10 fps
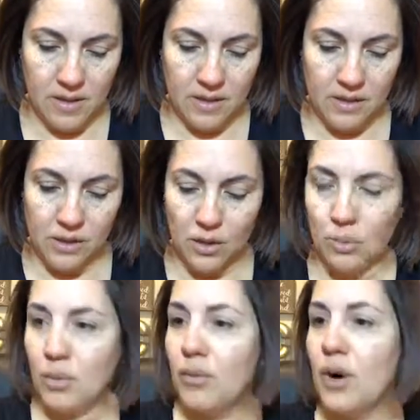So
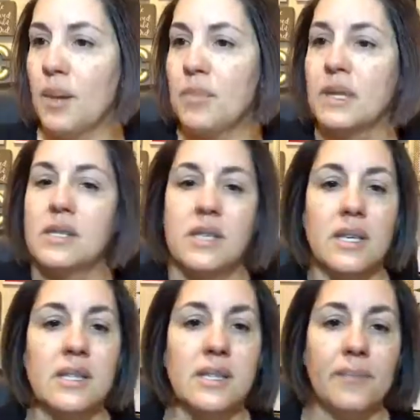before I mix
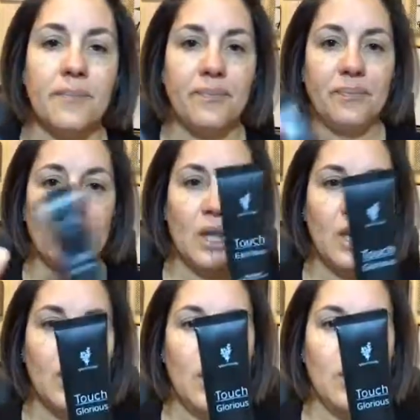these,
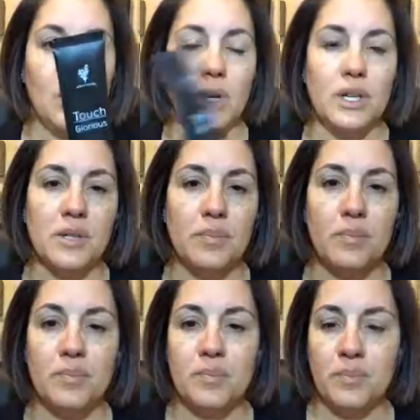we're gonna
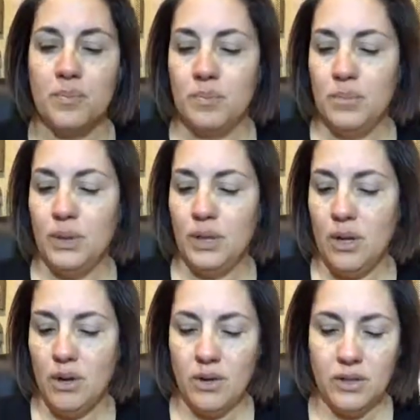put
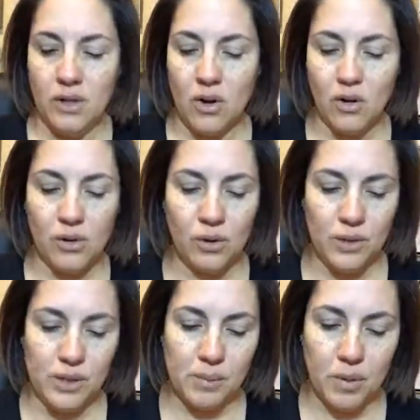on our
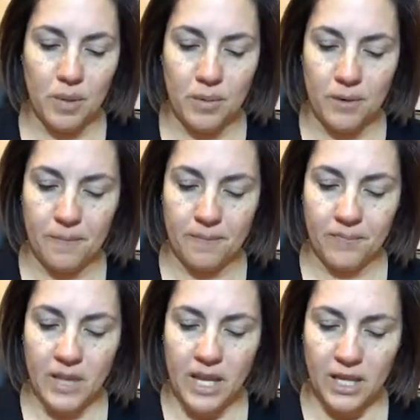Glorious Primer.
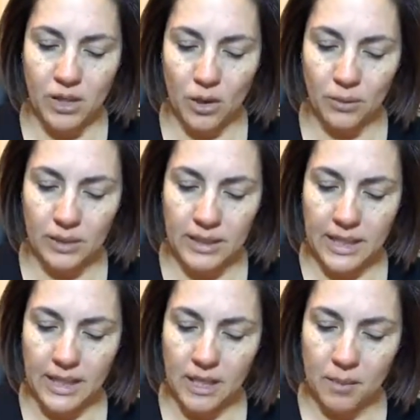And you only
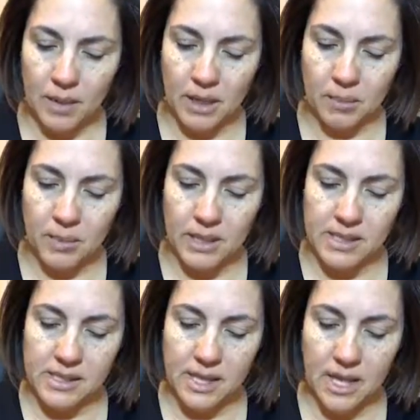need about a pea
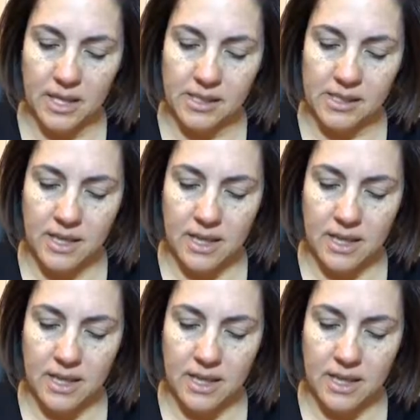size.